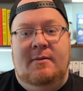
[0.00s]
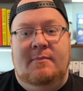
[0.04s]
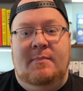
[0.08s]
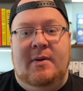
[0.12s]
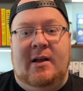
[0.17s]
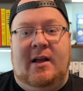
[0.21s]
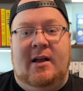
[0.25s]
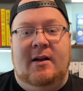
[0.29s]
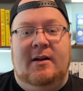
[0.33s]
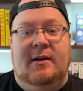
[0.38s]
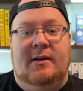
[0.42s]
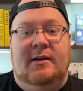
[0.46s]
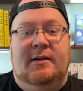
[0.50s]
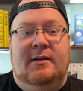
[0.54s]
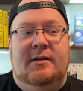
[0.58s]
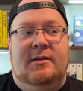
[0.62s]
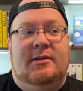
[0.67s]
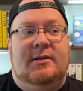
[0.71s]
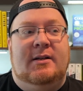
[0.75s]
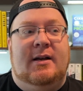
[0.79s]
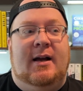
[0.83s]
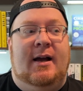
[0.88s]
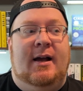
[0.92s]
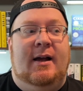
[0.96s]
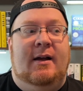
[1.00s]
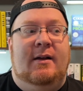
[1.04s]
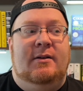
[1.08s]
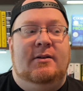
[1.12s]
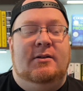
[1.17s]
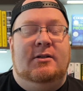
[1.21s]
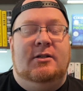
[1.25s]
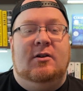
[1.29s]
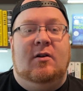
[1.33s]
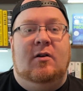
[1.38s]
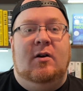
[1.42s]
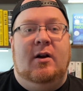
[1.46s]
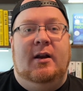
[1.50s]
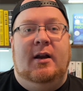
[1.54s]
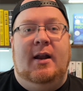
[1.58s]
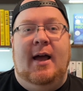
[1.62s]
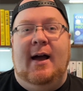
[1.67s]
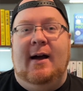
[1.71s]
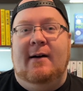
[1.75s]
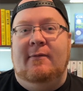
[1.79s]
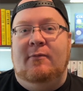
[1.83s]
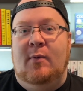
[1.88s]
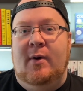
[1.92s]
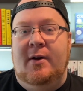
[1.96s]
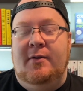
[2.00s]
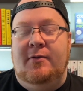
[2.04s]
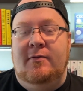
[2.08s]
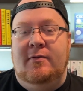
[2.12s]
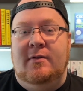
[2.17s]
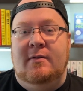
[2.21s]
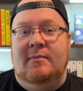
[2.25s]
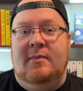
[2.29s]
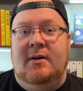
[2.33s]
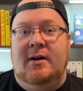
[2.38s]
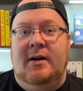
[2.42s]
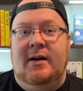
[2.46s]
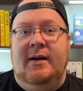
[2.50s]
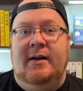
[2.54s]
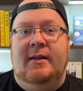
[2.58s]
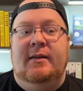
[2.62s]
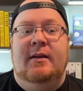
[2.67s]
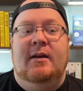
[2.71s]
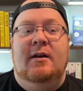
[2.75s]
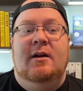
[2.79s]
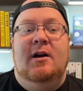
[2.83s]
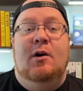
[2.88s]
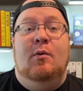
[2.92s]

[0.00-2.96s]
because I started halfway through the month